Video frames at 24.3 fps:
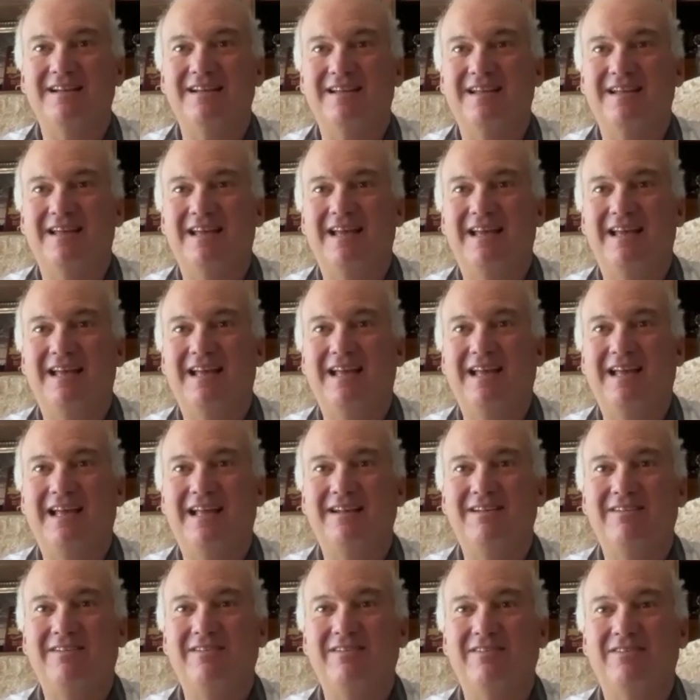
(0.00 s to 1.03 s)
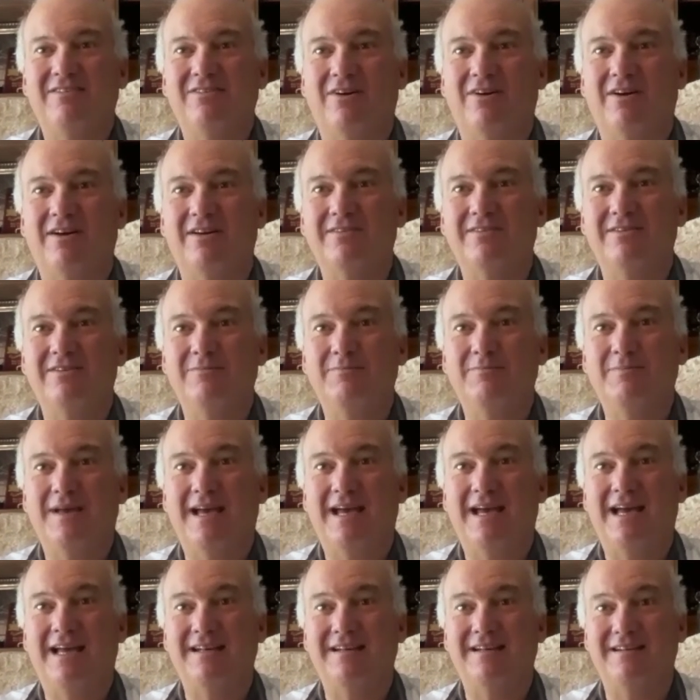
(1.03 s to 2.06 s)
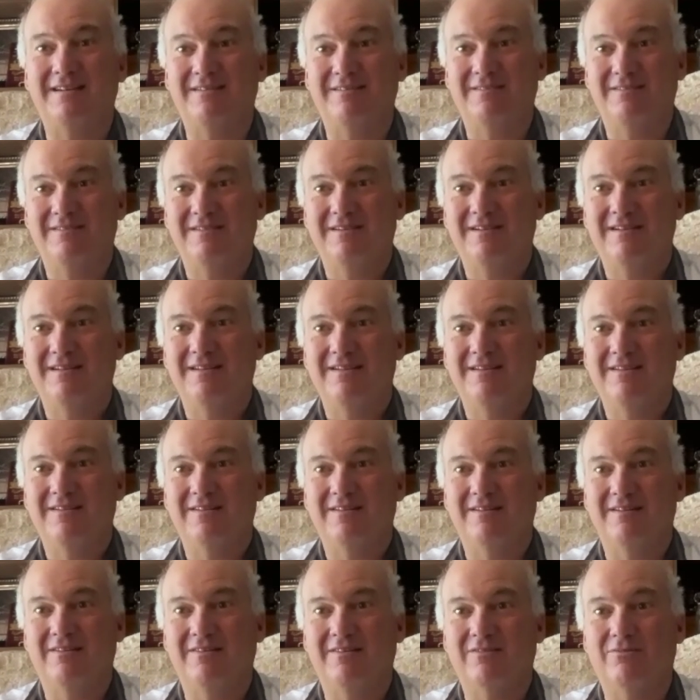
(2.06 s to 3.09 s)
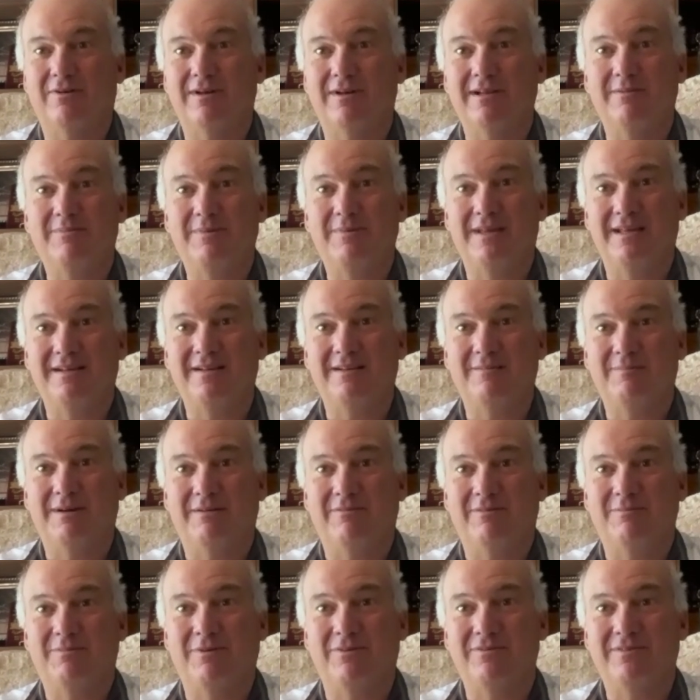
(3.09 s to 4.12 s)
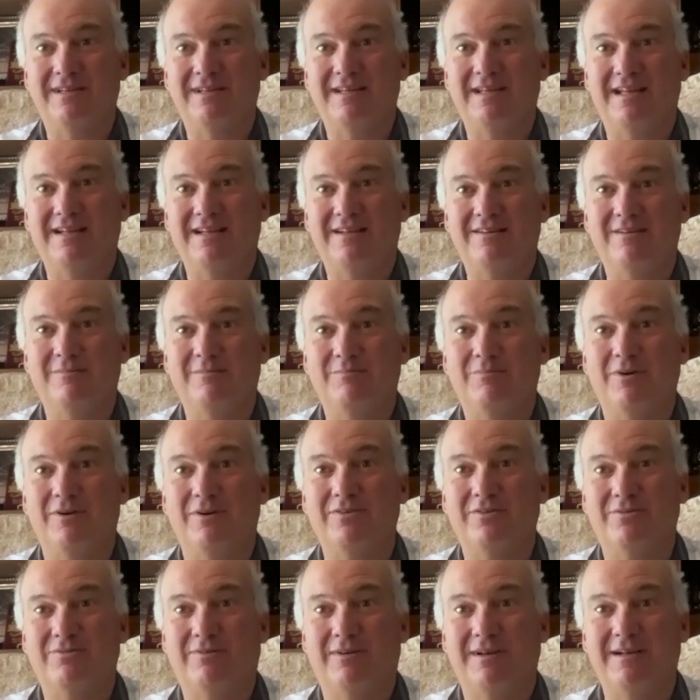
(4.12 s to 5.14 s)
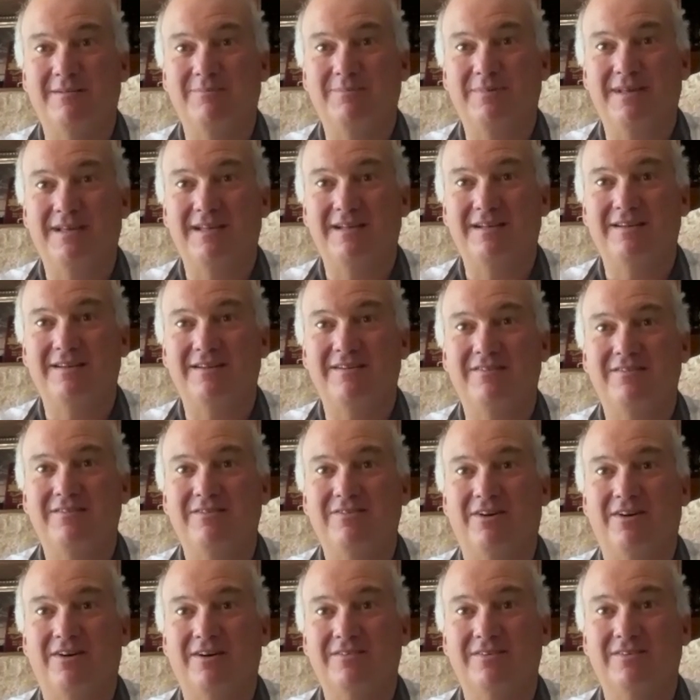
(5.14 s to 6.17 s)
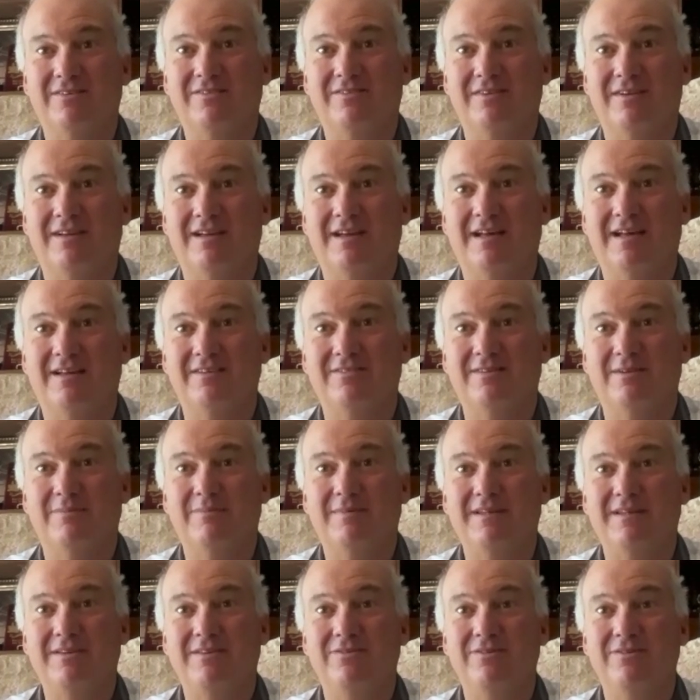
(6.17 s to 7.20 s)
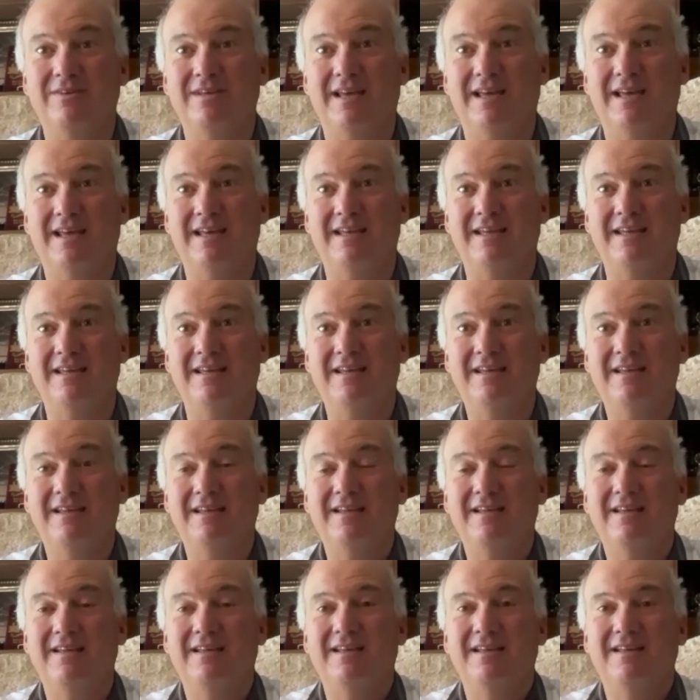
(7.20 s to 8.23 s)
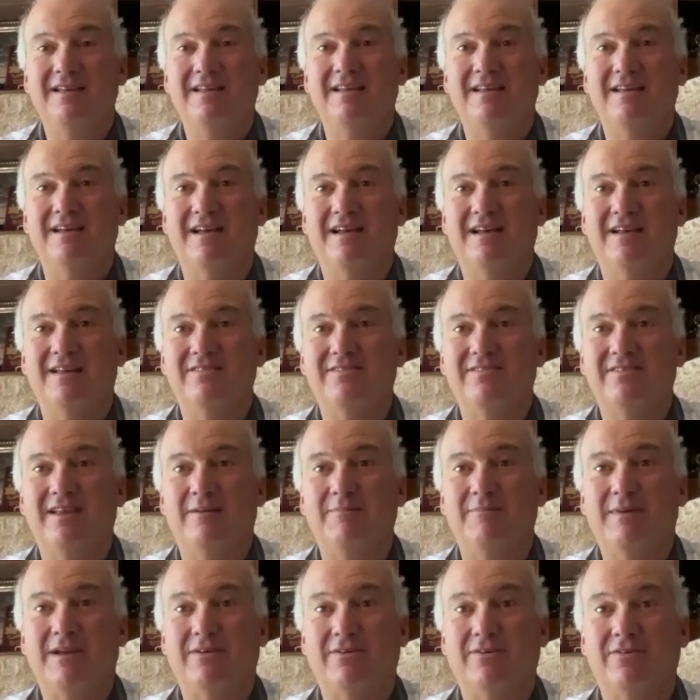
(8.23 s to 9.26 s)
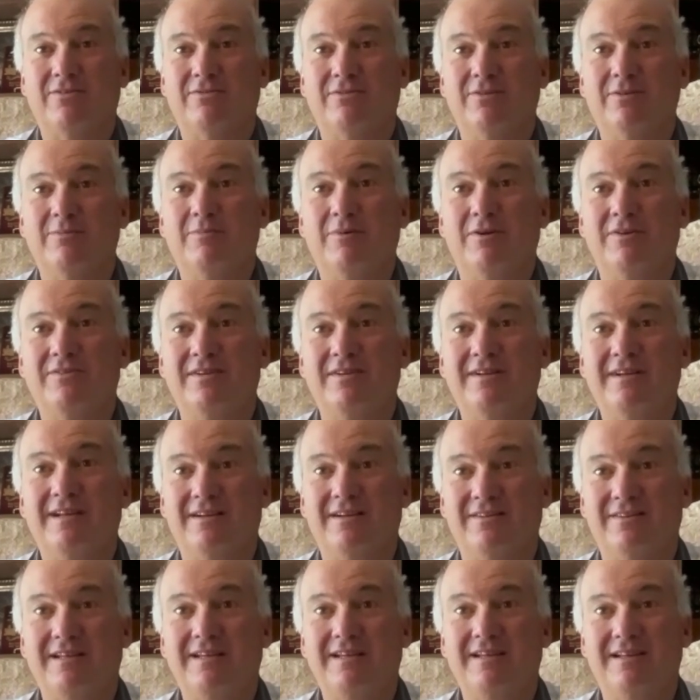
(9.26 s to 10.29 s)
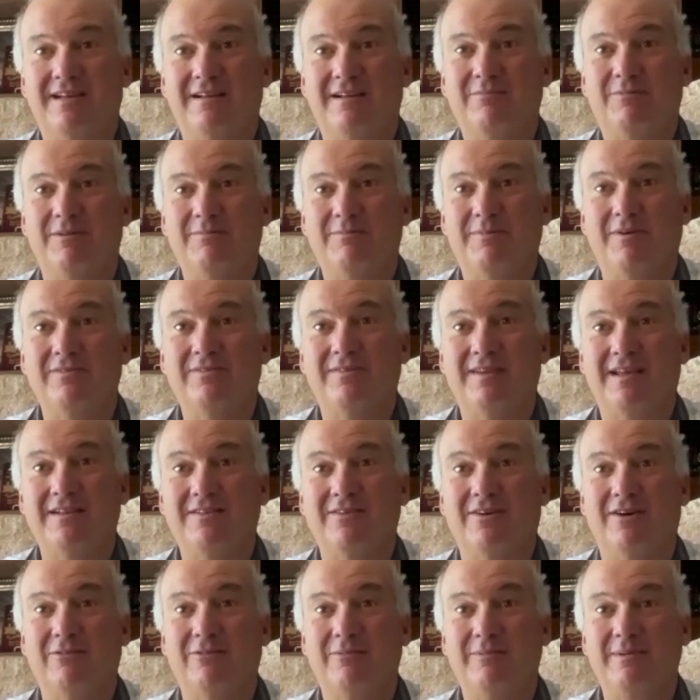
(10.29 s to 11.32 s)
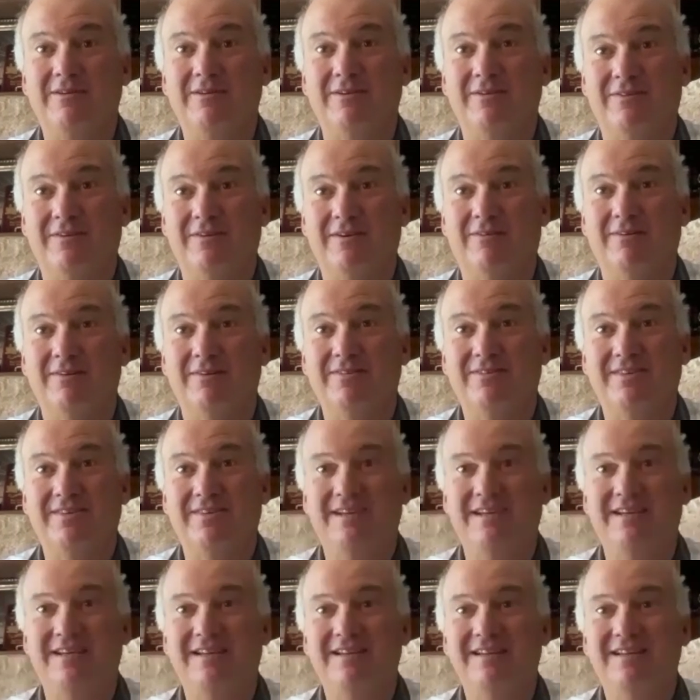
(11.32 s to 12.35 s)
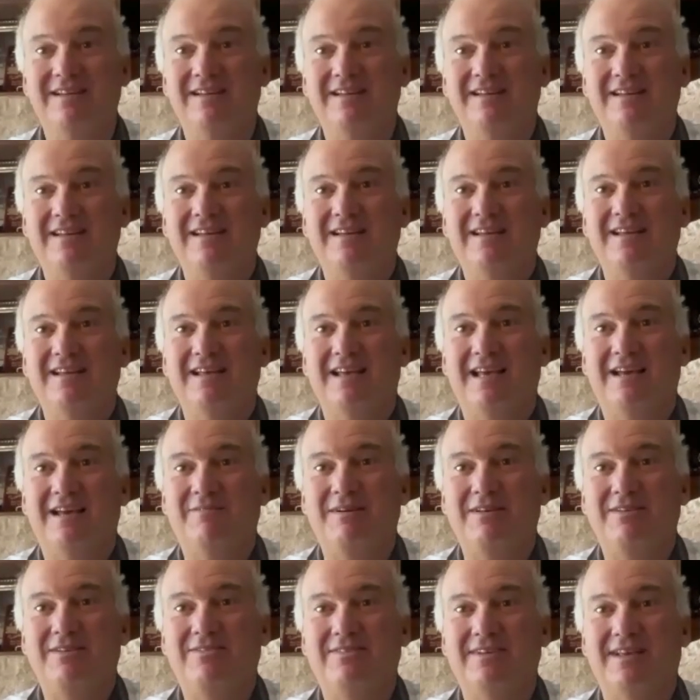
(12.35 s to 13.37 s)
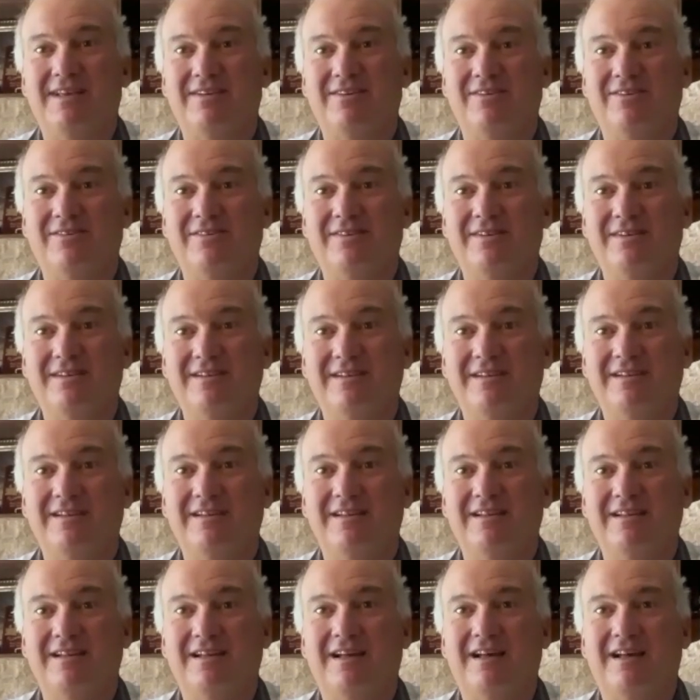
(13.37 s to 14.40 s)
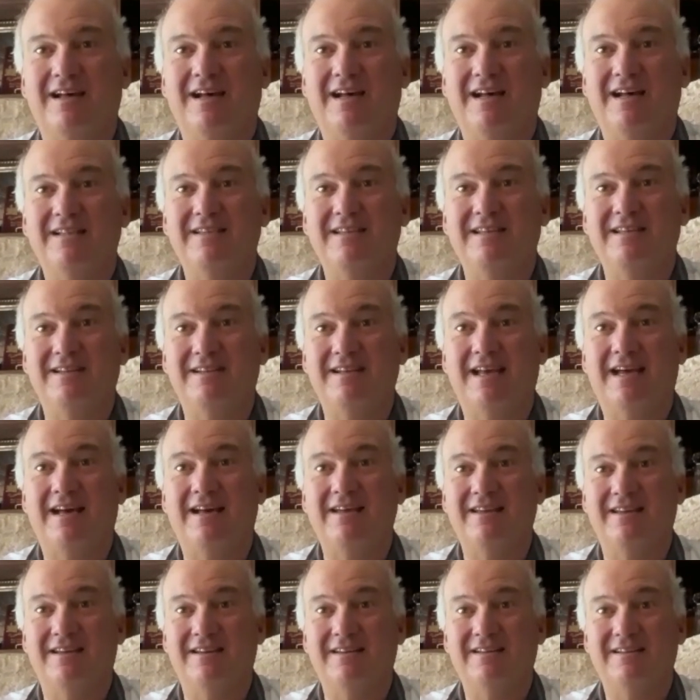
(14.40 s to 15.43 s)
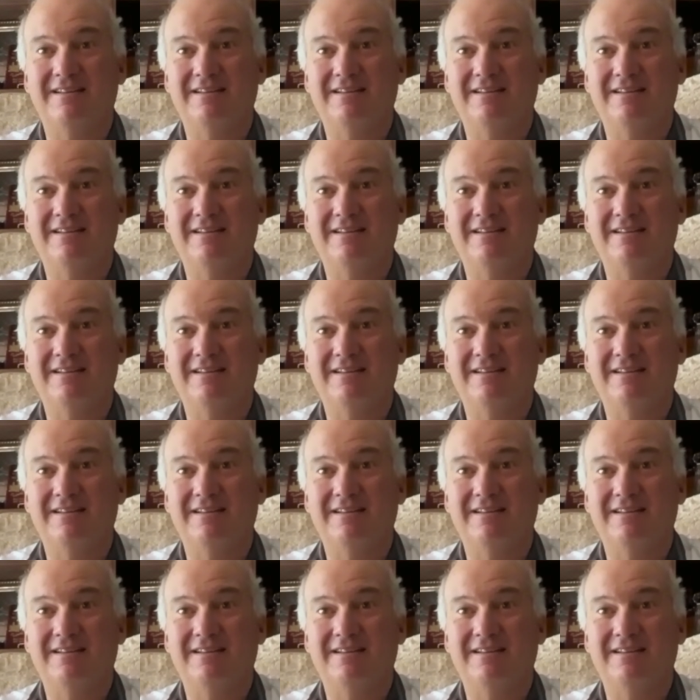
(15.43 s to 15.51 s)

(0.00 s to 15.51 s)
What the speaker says: and talked to Pat quite a bit about what boat to get, to Butch quite a bit, talked to some of the UK sailmakers through Butch in Italy on what boats they thought would be good for ORC. And we settled on the Italia